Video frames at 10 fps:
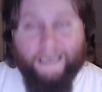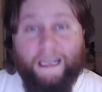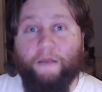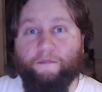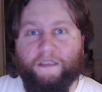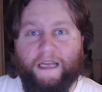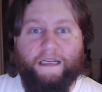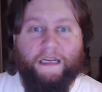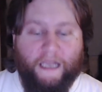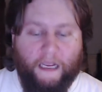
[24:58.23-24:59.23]
games.
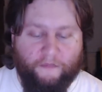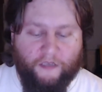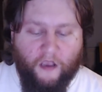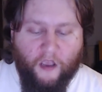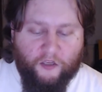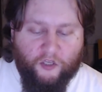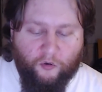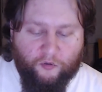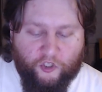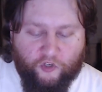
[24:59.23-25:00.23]
19 games.
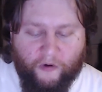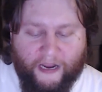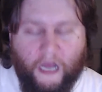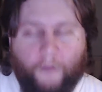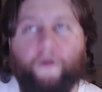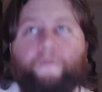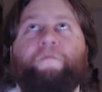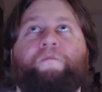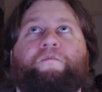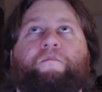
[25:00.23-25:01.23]
So straight up
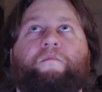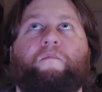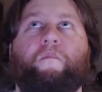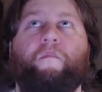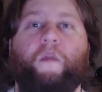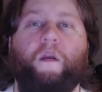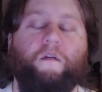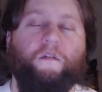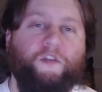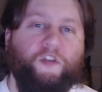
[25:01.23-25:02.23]

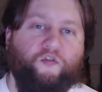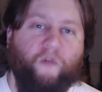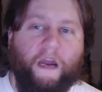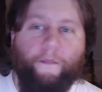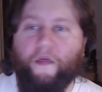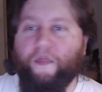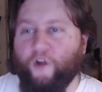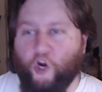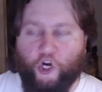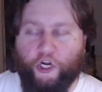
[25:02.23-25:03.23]
a
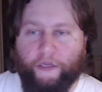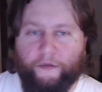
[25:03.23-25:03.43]
third.